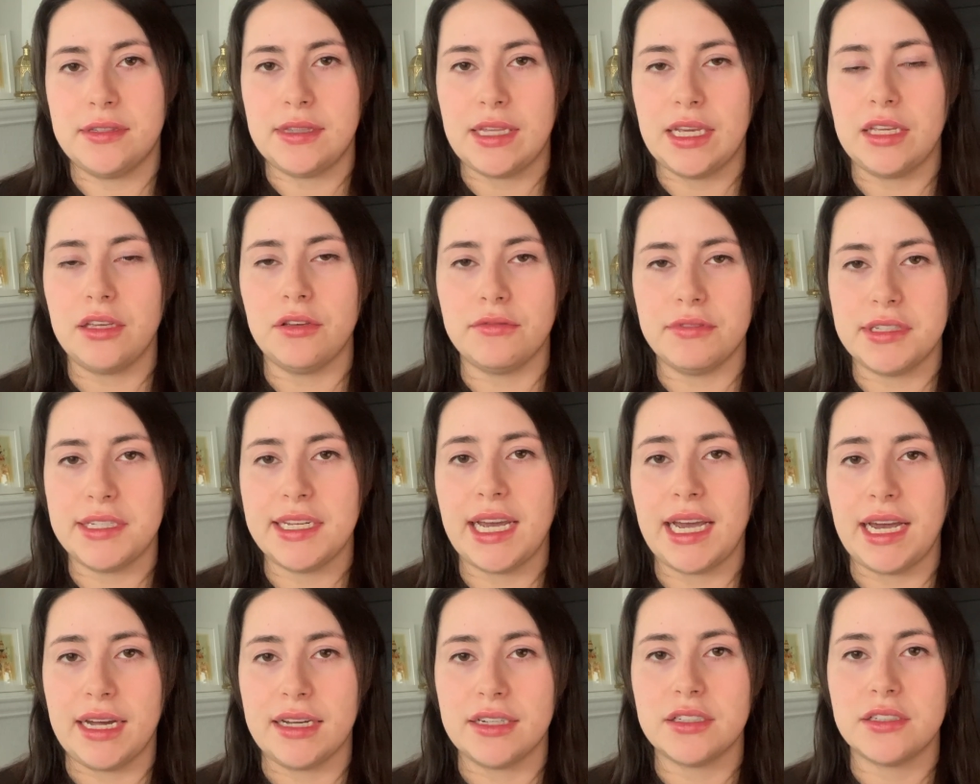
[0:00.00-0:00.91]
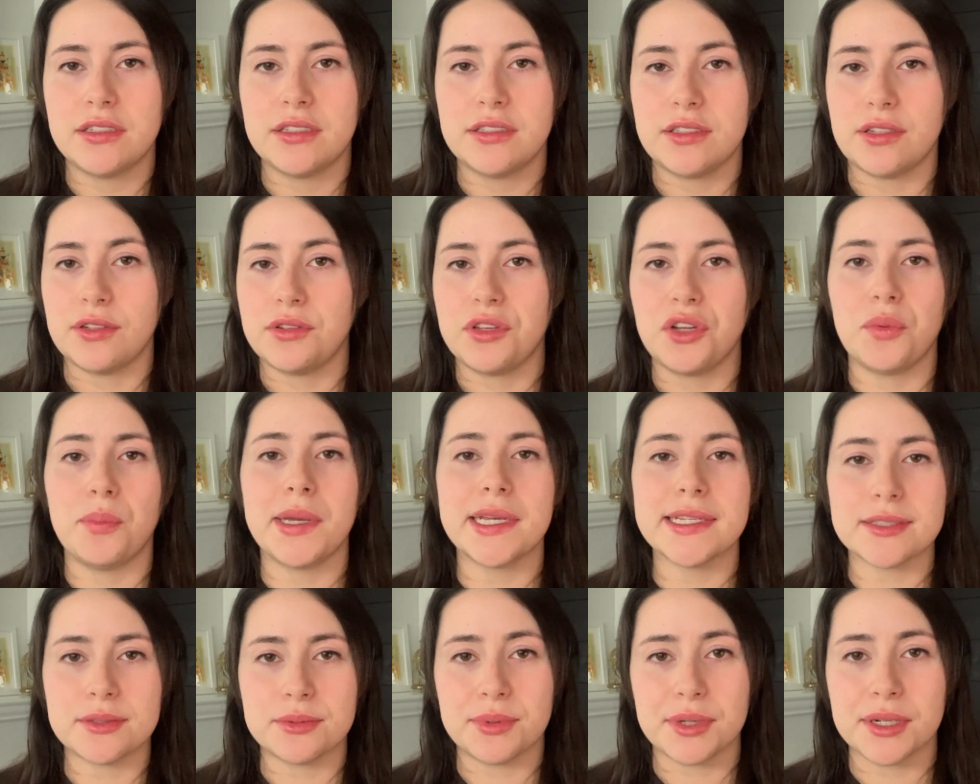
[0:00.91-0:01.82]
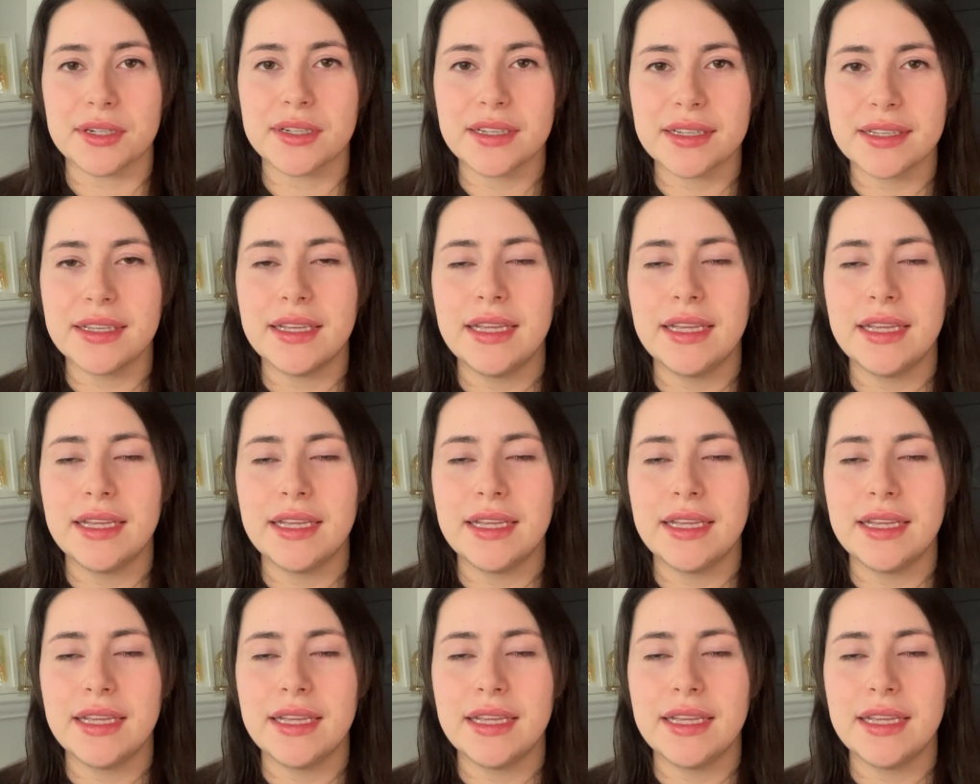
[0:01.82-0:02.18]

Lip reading: that you've attached, so your best work,